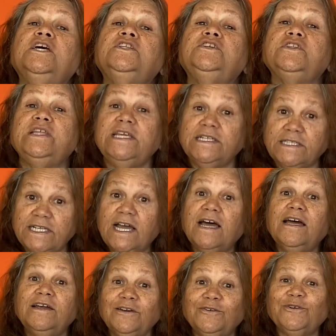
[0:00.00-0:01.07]
to the
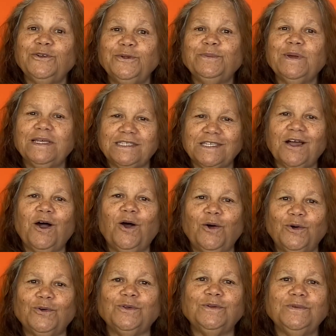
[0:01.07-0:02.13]
entire group as a
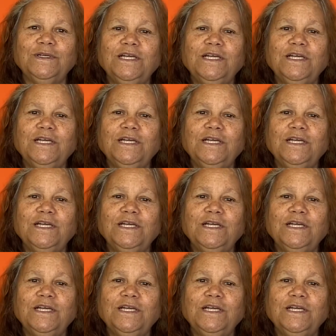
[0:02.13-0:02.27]
whole.